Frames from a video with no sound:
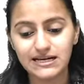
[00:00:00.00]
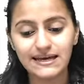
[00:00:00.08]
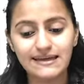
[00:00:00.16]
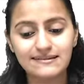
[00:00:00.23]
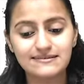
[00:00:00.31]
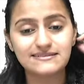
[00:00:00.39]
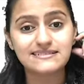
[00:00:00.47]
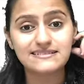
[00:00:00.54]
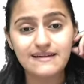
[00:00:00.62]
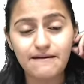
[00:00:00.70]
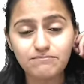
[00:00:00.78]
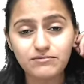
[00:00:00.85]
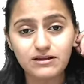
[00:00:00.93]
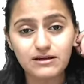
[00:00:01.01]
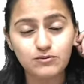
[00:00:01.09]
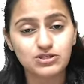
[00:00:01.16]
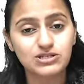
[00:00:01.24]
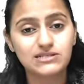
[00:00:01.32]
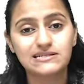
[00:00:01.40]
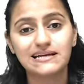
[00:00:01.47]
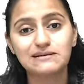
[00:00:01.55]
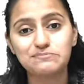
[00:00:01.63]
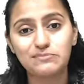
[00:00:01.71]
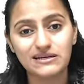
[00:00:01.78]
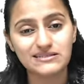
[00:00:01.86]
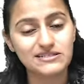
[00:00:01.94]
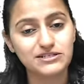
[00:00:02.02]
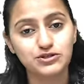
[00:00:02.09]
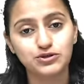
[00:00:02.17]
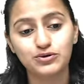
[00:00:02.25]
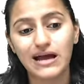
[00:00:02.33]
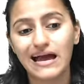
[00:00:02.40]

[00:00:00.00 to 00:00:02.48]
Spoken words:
Again, this is something which is like must know,